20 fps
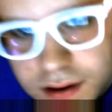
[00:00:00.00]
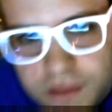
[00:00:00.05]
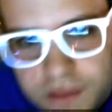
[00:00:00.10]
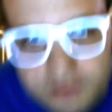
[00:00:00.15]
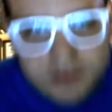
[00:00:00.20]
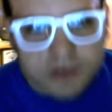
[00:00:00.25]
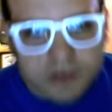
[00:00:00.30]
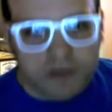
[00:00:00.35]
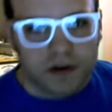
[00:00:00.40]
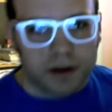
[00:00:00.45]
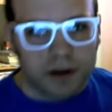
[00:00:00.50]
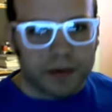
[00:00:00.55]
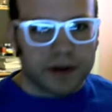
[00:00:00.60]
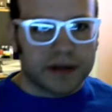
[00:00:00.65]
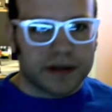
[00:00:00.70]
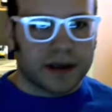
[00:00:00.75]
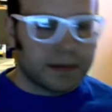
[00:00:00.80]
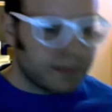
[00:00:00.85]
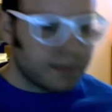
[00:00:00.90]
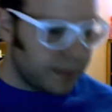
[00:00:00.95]
Sorry about
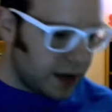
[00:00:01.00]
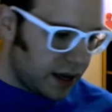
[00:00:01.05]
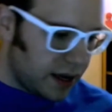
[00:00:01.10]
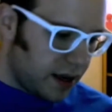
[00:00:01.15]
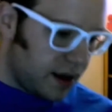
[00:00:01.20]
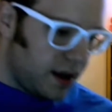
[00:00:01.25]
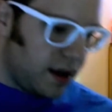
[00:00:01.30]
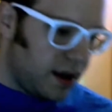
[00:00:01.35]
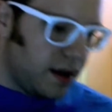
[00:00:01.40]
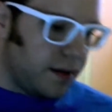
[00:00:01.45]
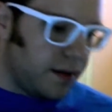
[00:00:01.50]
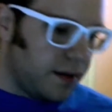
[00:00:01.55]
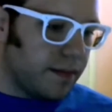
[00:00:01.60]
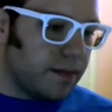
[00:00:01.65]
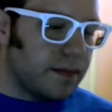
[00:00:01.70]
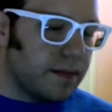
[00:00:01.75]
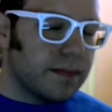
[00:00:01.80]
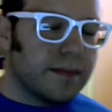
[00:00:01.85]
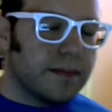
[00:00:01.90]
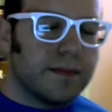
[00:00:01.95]
that.
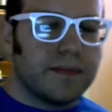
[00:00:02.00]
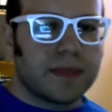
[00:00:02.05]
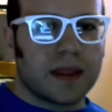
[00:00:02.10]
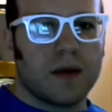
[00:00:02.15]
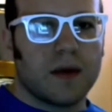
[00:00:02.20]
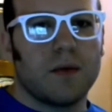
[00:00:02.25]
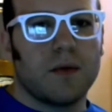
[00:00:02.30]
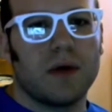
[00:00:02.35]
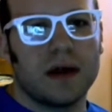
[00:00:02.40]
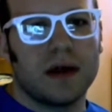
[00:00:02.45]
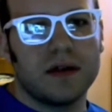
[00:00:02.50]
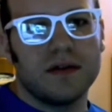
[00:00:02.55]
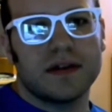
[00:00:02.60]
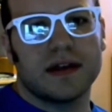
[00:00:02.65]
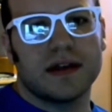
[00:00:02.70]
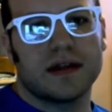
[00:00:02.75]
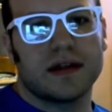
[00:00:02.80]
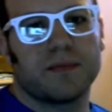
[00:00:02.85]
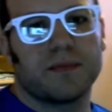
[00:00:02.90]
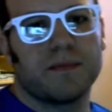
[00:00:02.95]
Well, I do think
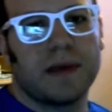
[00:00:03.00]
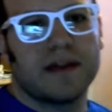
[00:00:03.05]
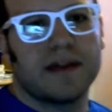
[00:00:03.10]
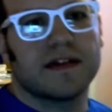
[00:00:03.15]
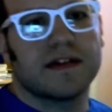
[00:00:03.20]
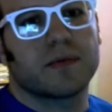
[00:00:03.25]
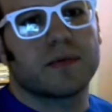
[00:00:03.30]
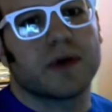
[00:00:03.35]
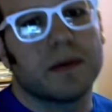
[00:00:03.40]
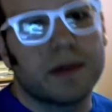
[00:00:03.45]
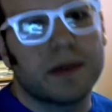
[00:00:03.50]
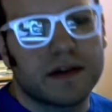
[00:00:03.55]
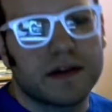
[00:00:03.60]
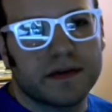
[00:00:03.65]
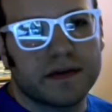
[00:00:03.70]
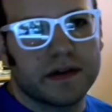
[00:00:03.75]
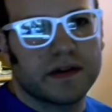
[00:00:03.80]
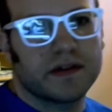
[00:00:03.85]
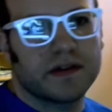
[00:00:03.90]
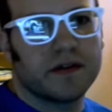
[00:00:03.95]
the basic premise for
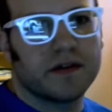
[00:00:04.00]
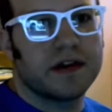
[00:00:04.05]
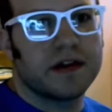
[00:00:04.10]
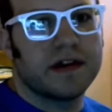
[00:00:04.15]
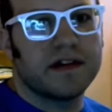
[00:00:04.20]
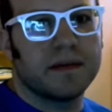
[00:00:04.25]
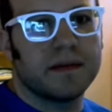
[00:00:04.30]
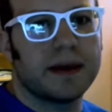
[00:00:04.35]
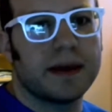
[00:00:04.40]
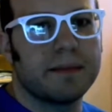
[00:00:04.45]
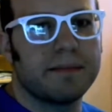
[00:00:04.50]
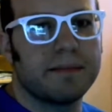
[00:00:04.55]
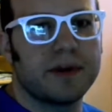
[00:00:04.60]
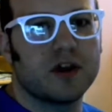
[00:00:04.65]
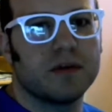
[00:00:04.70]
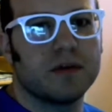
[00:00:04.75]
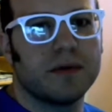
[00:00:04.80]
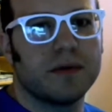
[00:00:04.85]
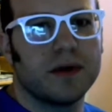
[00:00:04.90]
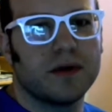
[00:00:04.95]
this story is a bit
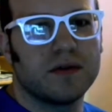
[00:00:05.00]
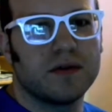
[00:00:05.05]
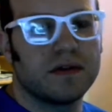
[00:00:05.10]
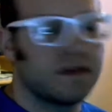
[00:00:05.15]
bare bones.